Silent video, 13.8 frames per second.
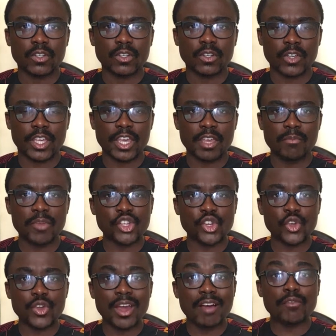Okay, make sure
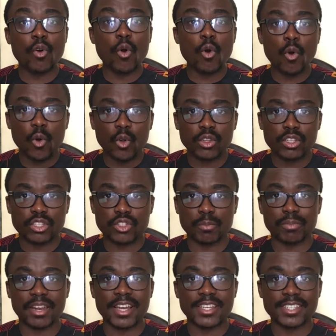you have all the
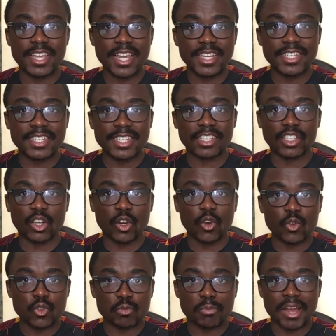supplies handy and
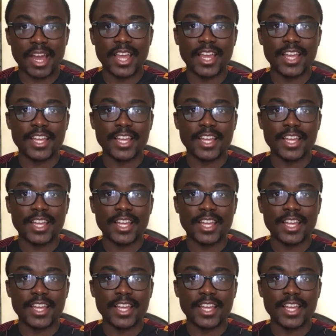close by